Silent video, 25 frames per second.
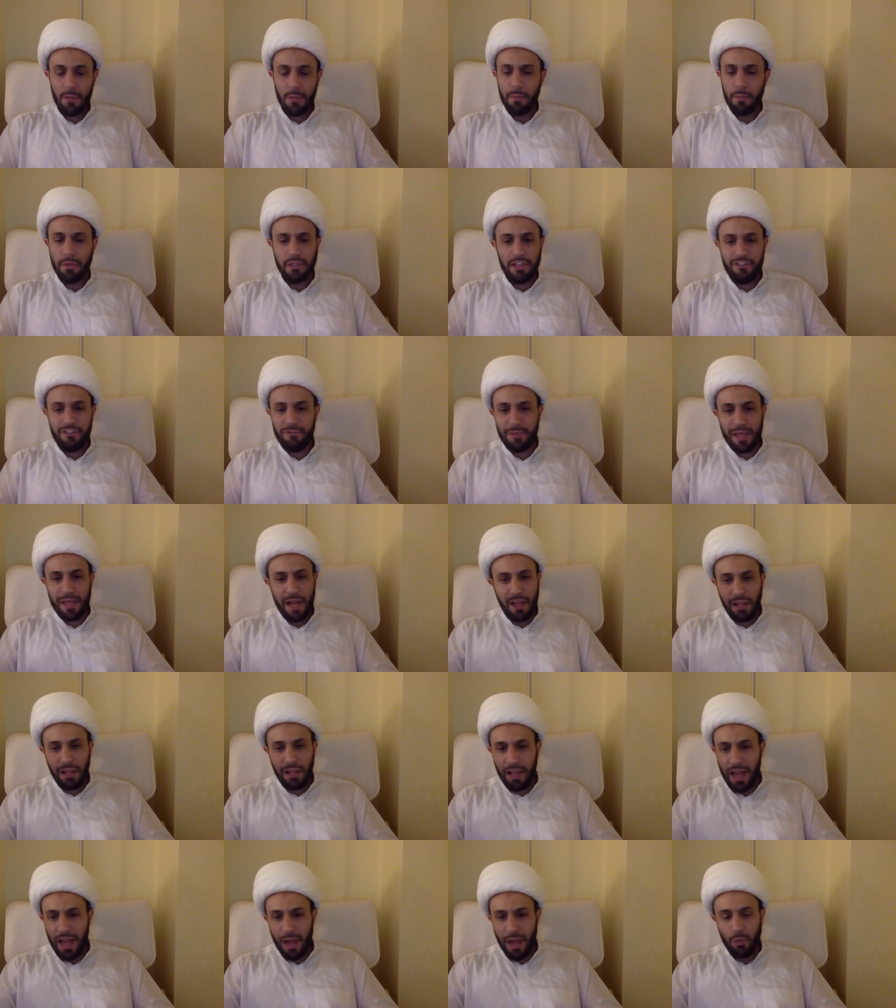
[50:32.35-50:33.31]
believe me,
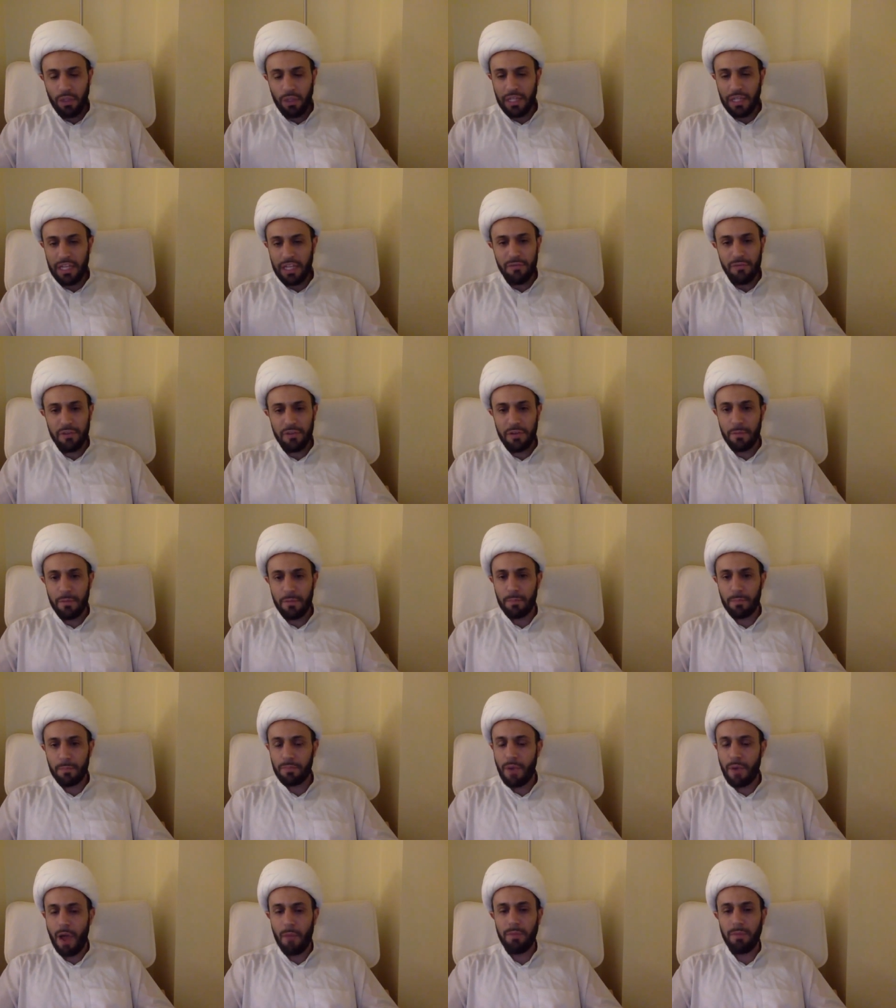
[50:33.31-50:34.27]
Allah will even
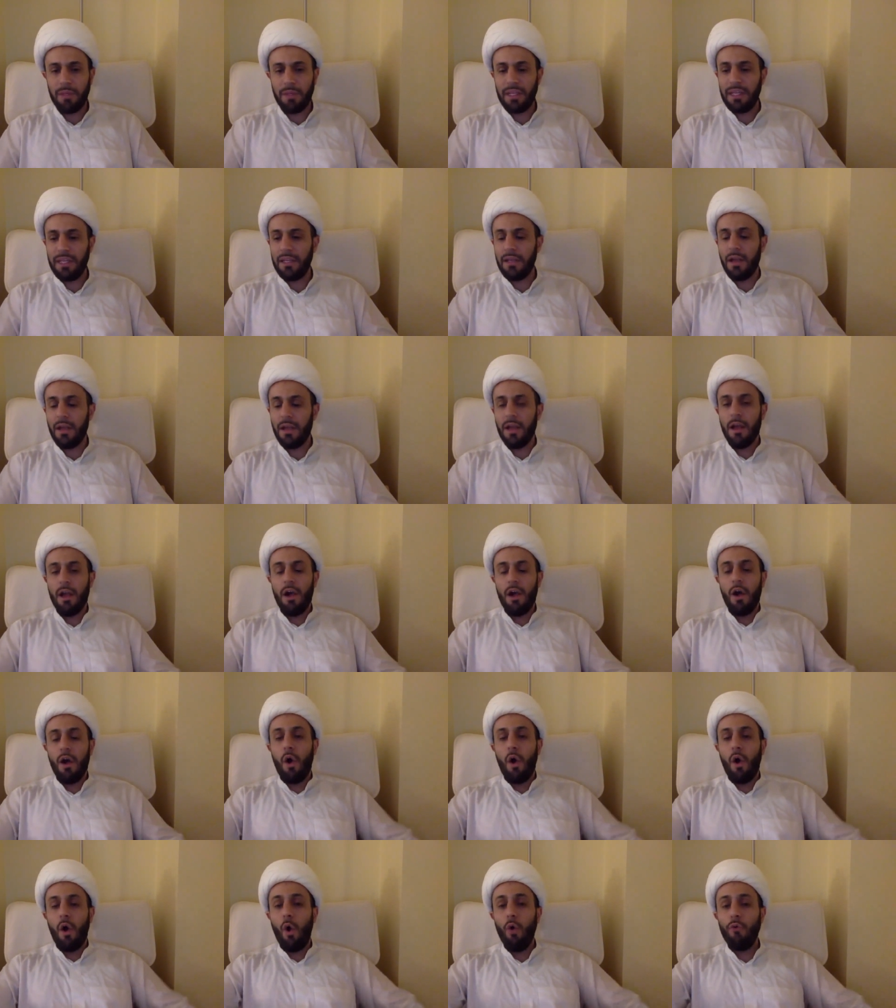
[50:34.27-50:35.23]
probably
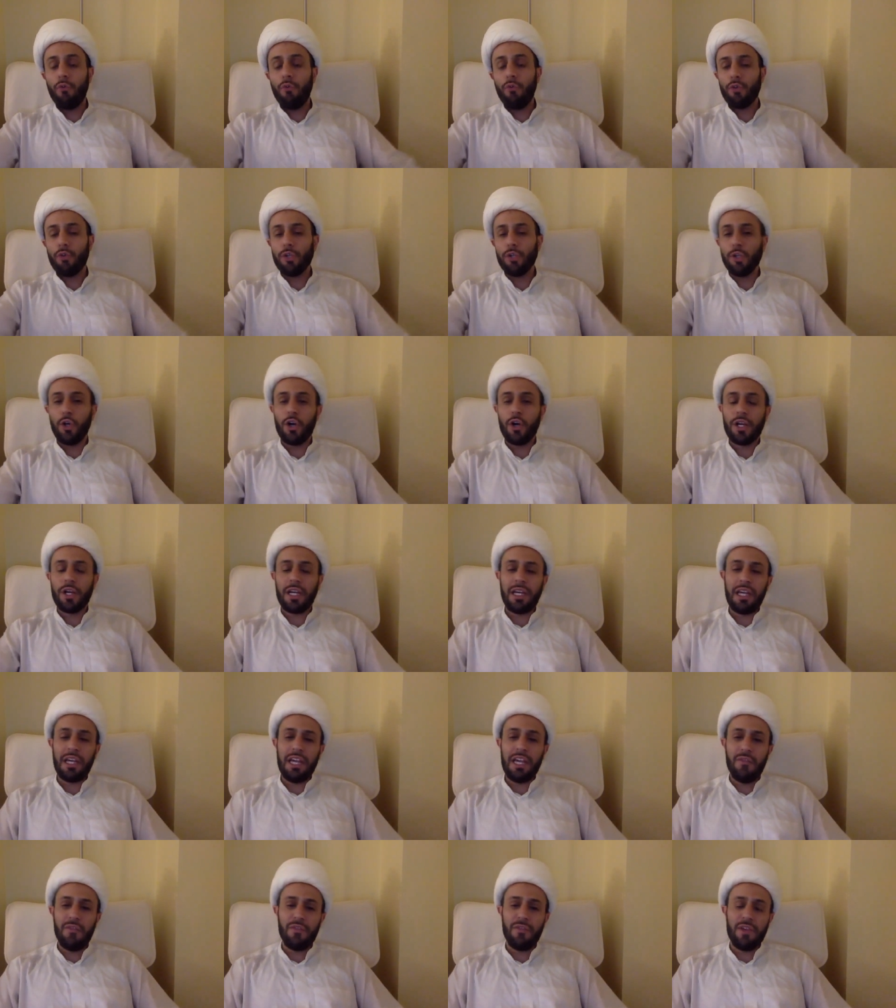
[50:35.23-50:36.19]
overlook
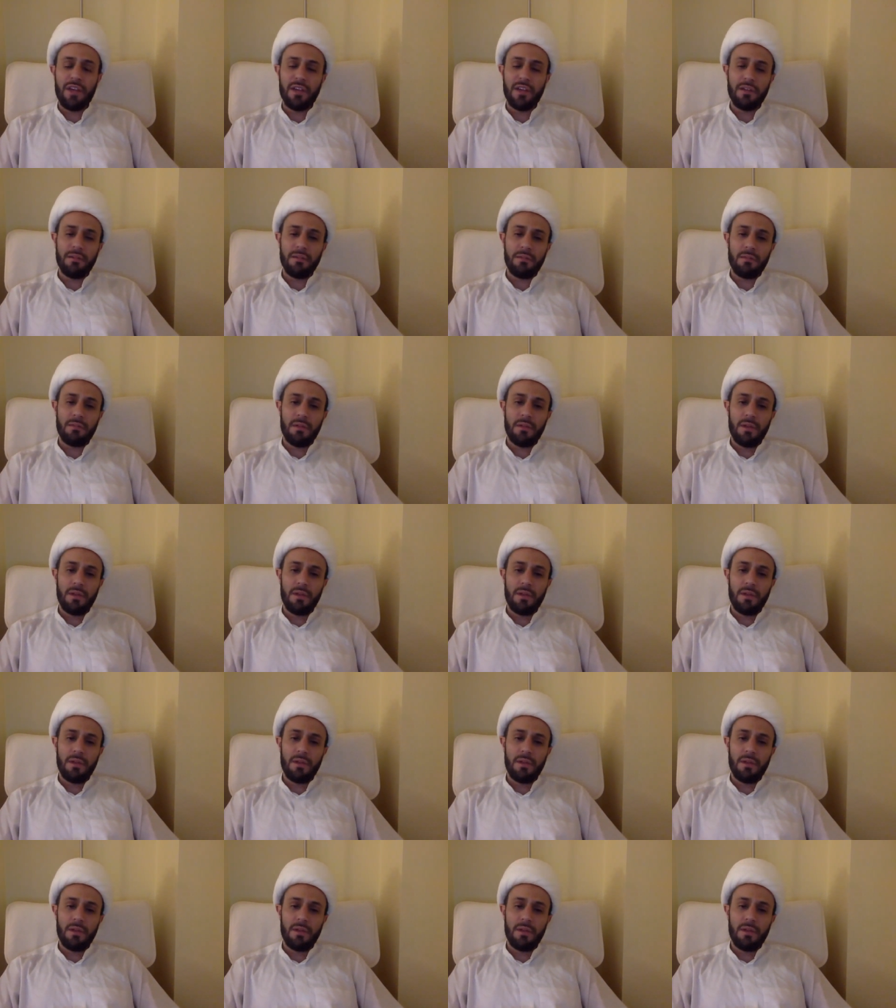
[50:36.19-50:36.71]
even